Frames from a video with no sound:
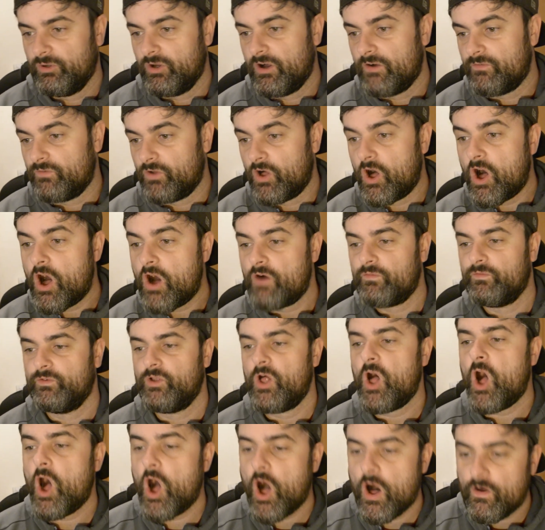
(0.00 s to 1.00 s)

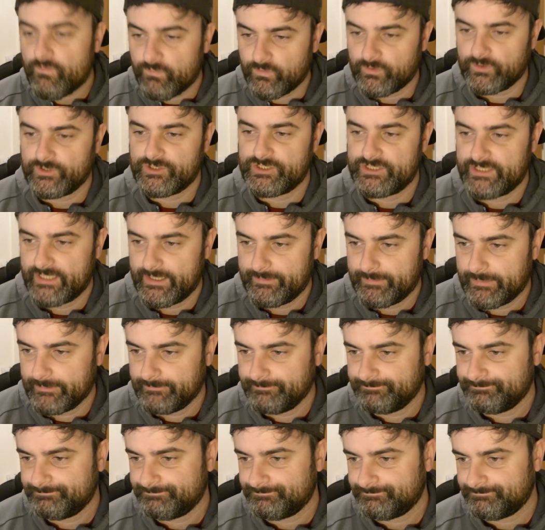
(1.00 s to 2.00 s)
Awful shape.
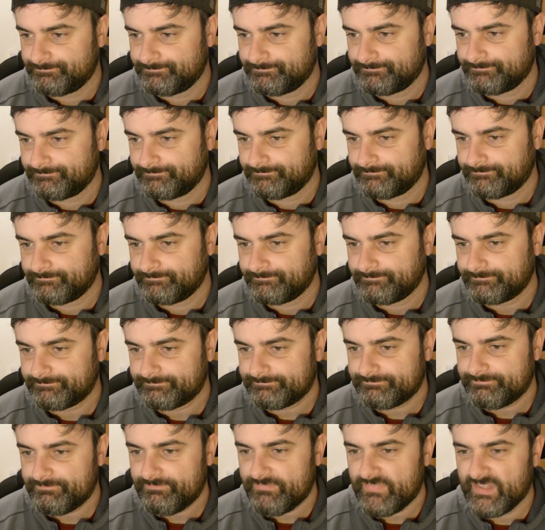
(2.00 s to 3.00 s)

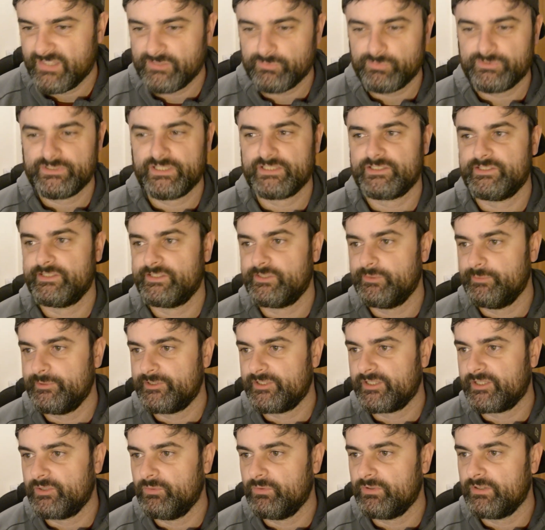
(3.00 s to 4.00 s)
This one's actually going to be a
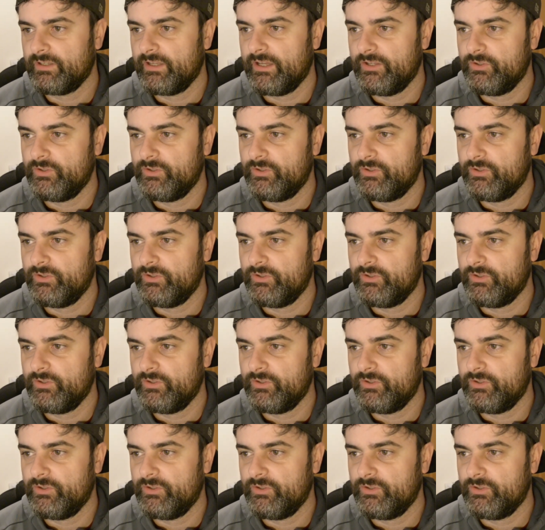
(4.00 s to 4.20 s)
tricky one.